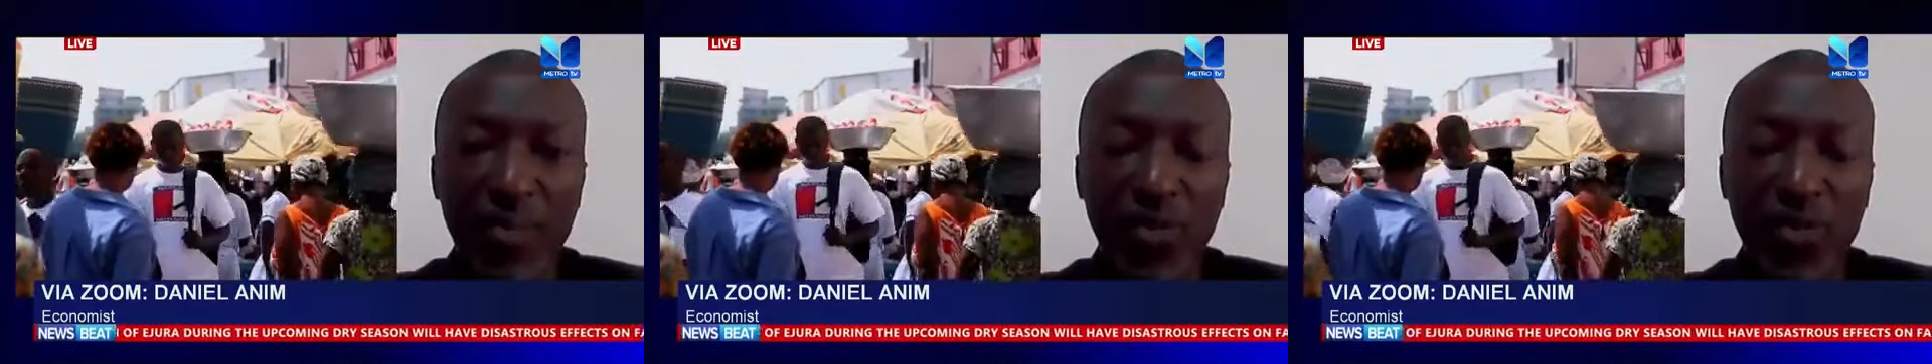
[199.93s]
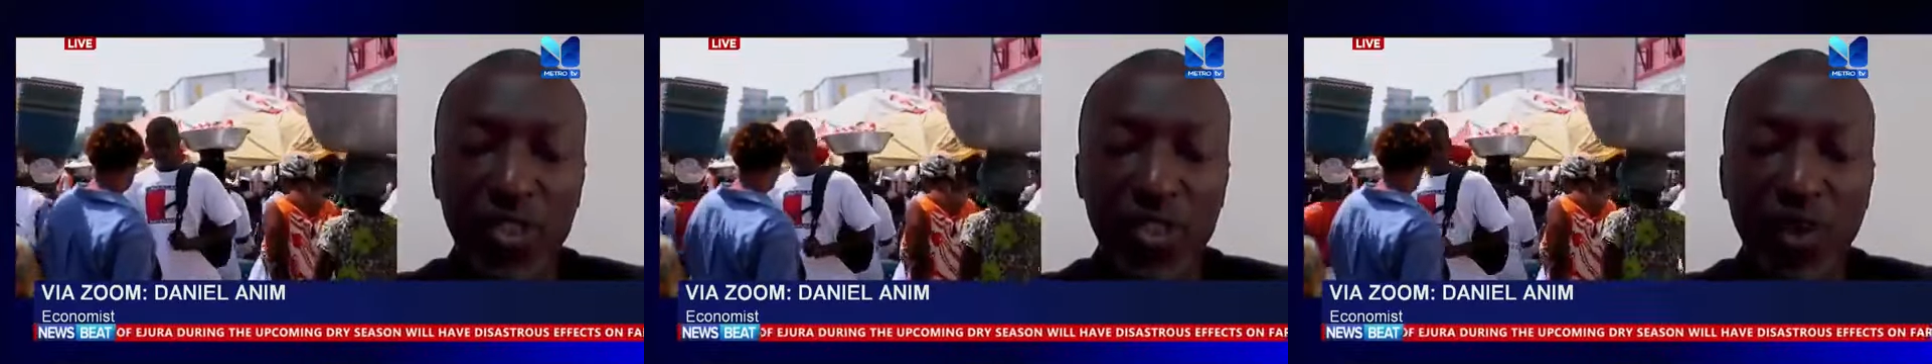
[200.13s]

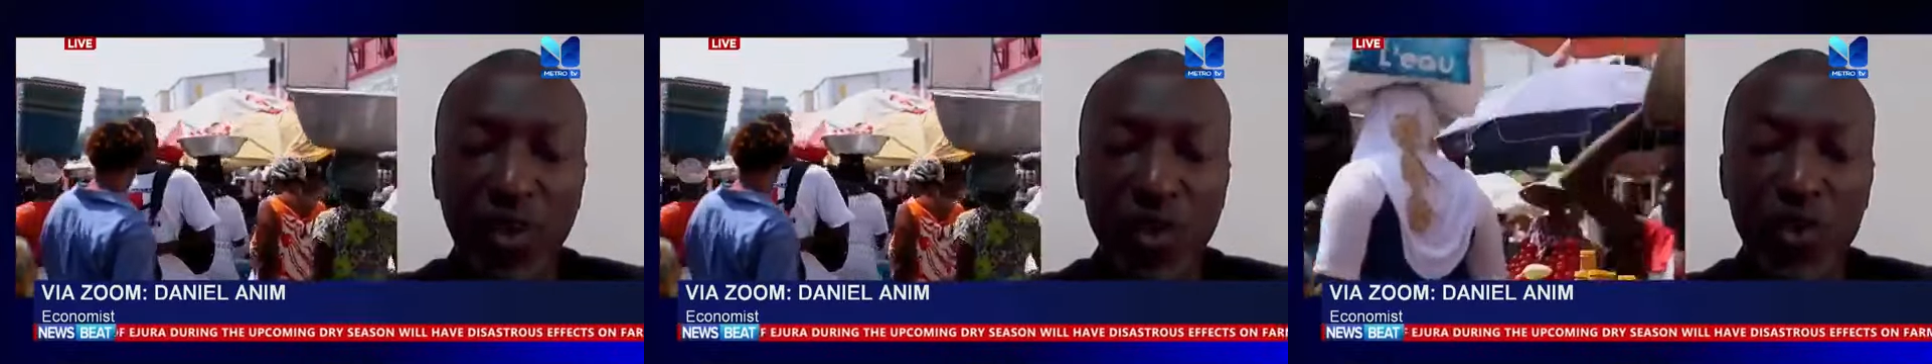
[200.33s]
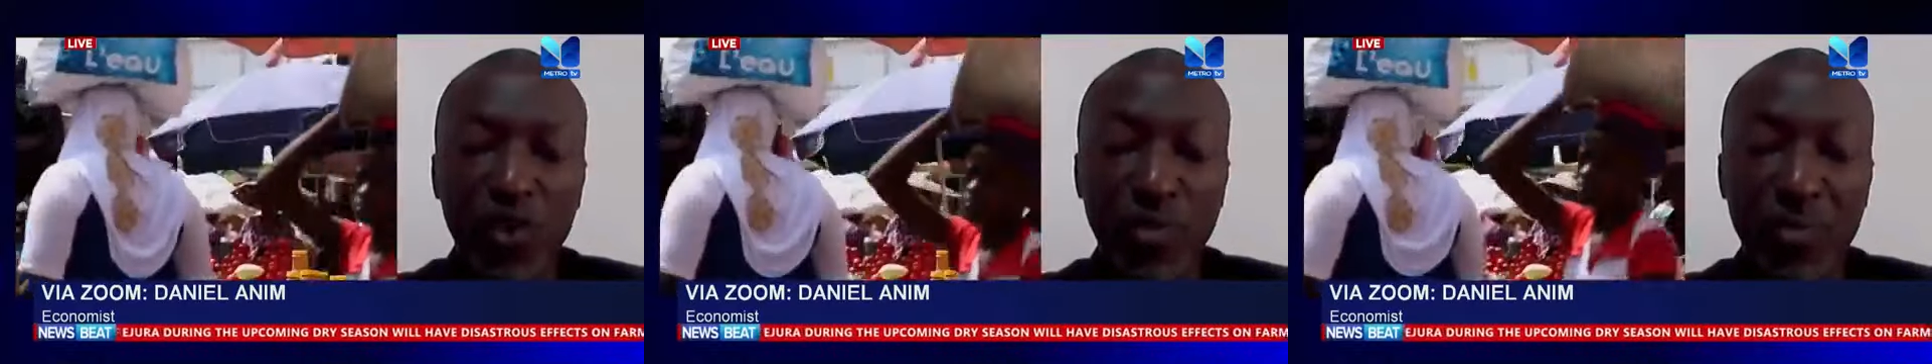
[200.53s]
So it
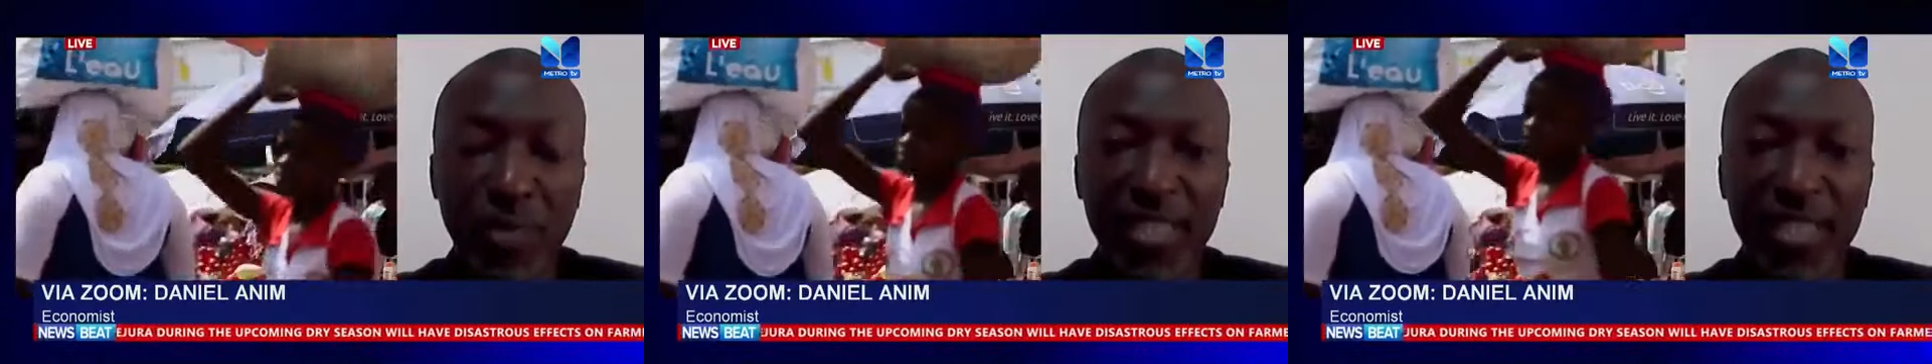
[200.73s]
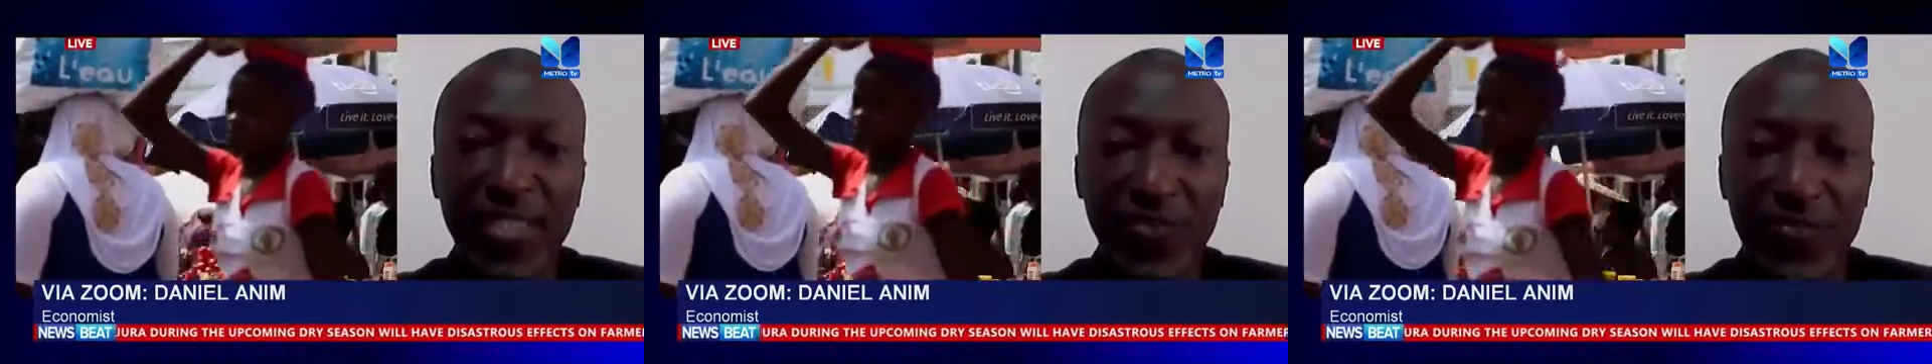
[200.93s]
ought to be
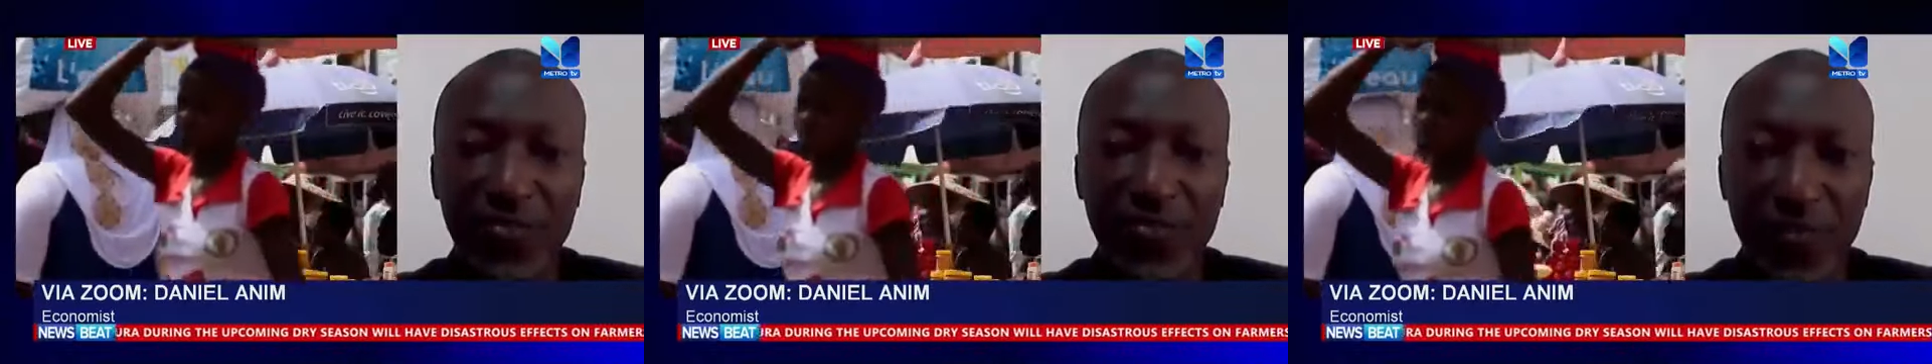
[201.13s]
managed right.